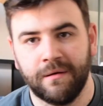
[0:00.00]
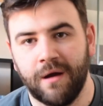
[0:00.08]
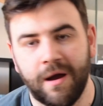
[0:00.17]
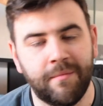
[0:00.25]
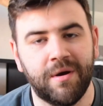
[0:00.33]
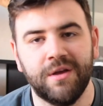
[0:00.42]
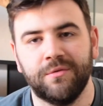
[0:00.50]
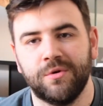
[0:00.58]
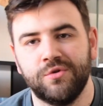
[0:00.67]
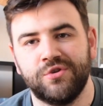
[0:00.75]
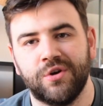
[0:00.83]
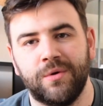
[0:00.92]
I might as
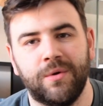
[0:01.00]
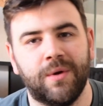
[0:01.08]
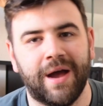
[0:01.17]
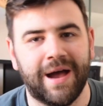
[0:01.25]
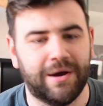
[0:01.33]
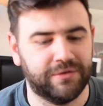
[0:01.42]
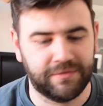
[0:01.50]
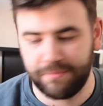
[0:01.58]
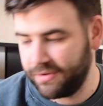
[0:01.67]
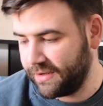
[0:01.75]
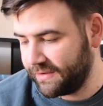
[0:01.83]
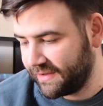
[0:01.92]
well show you how to
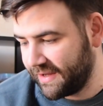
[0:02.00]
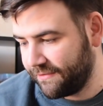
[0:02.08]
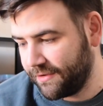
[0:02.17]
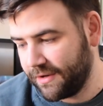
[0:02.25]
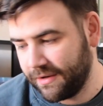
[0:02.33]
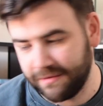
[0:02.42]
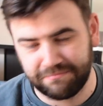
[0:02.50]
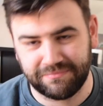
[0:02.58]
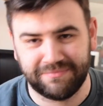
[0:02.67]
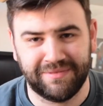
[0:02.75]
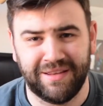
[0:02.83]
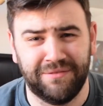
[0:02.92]
put it together
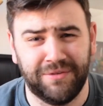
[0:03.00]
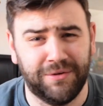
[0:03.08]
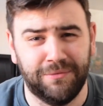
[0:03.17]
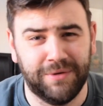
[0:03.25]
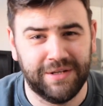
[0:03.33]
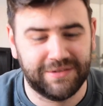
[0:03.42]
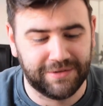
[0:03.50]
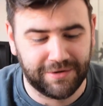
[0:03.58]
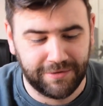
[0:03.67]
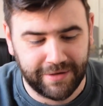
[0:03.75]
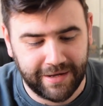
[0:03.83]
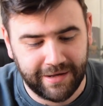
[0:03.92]
if you need to
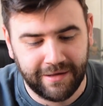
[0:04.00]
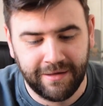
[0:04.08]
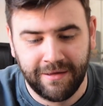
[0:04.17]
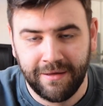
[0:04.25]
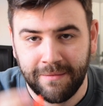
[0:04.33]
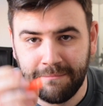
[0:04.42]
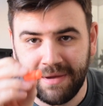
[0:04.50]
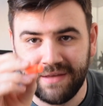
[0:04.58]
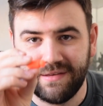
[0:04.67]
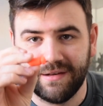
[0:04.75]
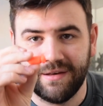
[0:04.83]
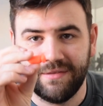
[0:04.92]
know that.
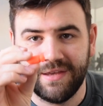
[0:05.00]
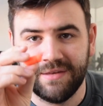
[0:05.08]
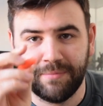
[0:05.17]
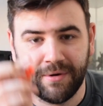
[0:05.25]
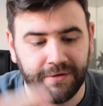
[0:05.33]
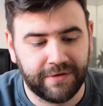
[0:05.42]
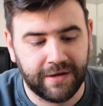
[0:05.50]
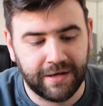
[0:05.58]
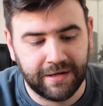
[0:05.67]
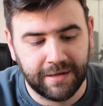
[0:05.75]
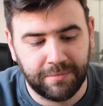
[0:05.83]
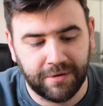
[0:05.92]
Basically, these parts here
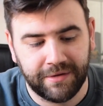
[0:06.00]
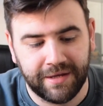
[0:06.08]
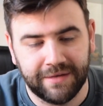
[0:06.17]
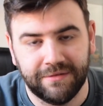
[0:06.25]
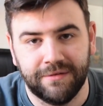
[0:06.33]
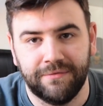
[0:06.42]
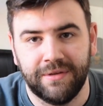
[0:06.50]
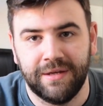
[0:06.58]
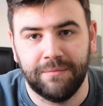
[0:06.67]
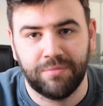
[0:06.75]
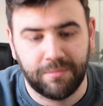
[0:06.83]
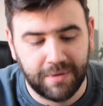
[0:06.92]
clip on the end of
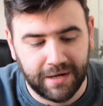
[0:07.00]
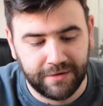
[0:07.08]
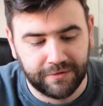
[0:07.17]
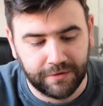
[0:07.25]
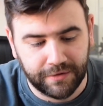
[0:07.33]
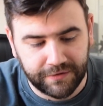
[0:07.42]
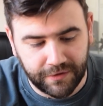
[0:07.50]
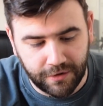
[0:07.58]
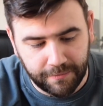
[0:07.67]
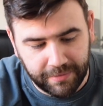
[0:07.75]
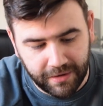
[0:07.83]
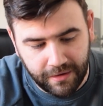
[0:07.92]
the propellers on the top.